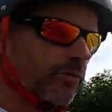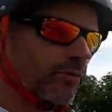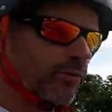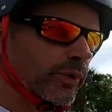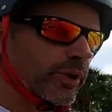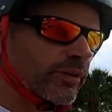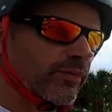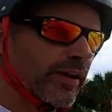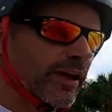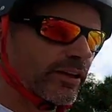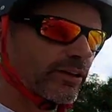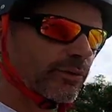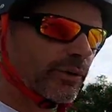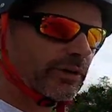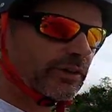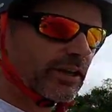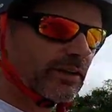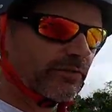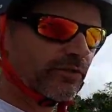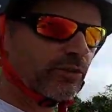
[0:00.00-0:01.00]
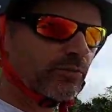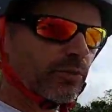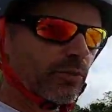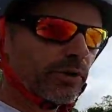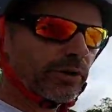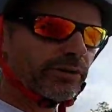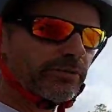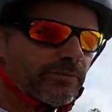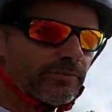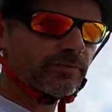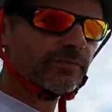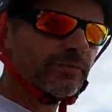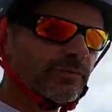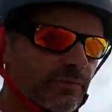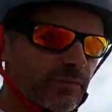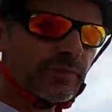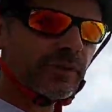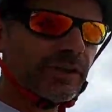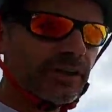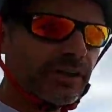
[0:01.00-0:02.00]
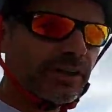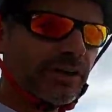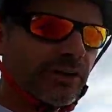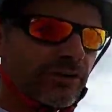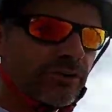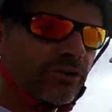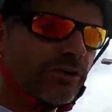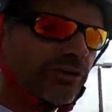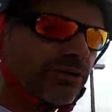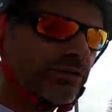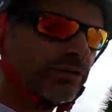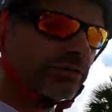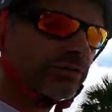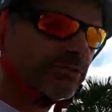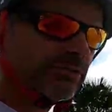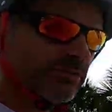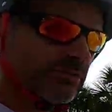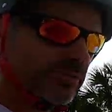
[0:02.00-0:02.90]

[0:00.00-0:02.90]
reevaluate that viewpoint in a year or two and